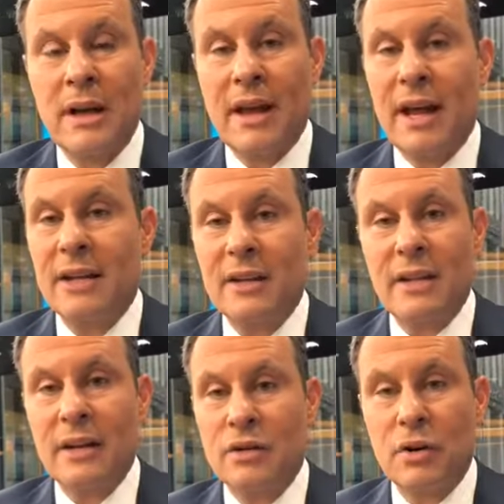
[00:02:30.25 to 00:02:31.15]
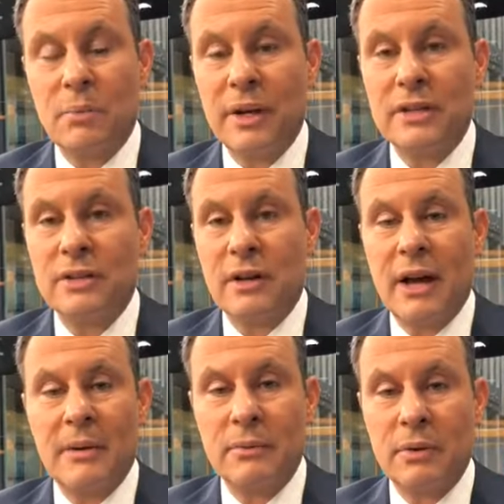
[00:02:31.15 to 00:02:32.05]
Anything that took place
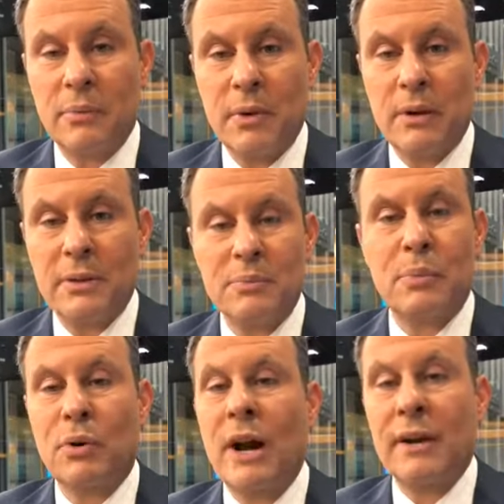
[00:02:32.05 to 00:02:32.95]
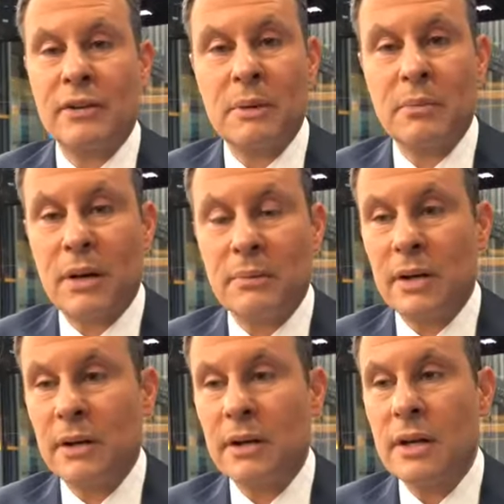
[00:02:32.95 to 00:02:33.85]
prior to him coming
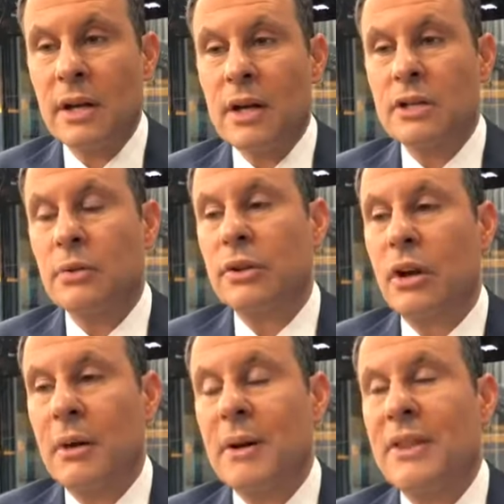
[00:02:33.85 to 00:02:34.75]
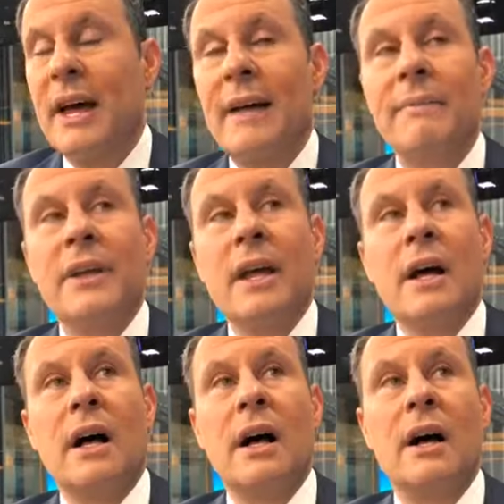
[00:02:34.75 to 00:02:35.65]
here. So we'll talk about that.
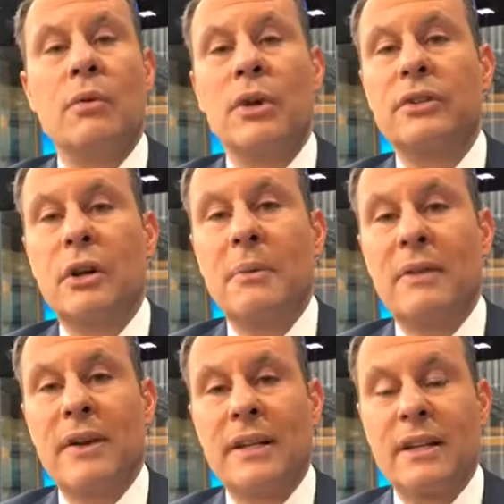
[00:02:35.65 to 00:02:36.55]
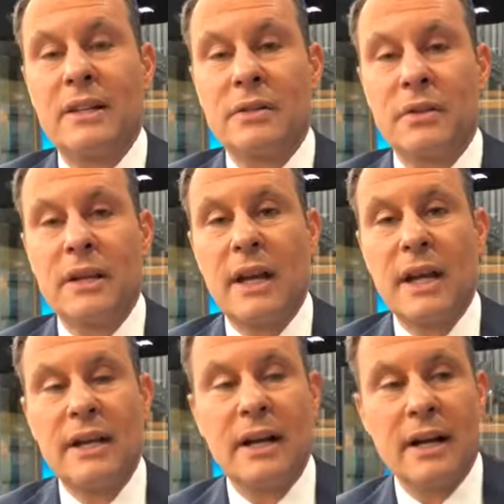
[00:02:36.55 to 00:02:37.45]
We'll also talk about the fact that he's looking at
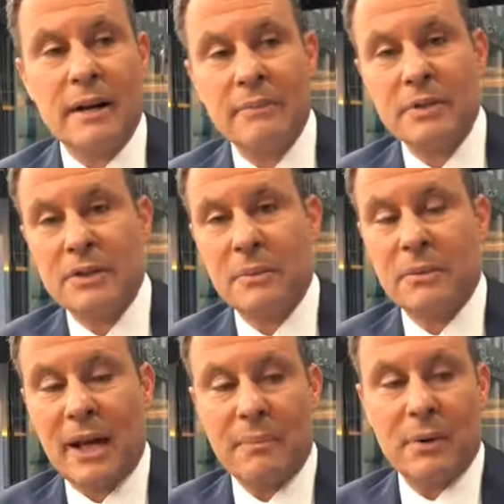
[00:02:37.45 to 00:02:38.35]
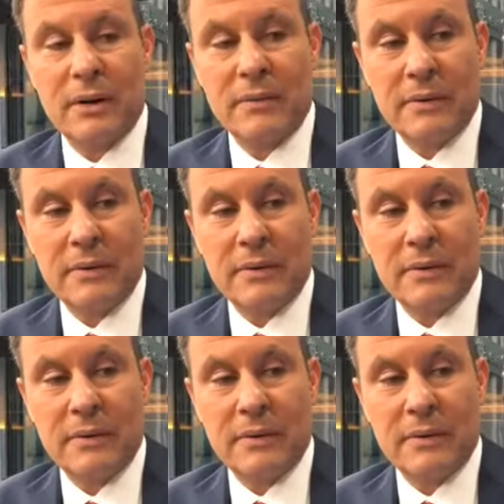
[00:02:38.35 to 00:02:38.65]
some type of